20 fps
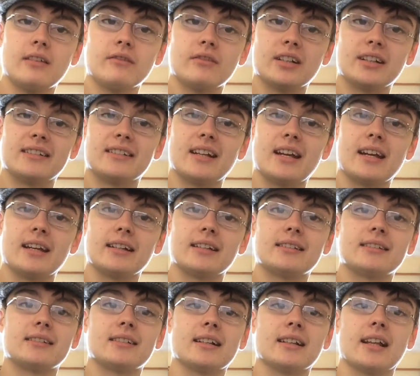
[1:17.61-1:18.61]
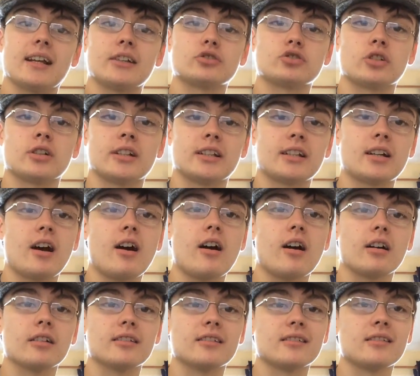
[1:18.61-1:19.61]
the six electronic
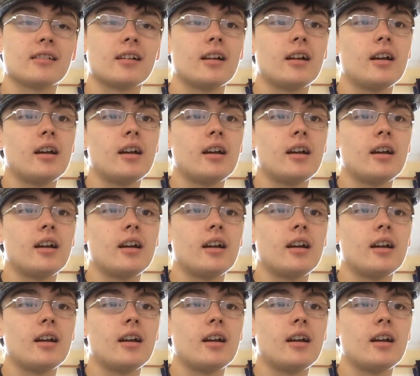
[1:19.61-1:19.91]
cards.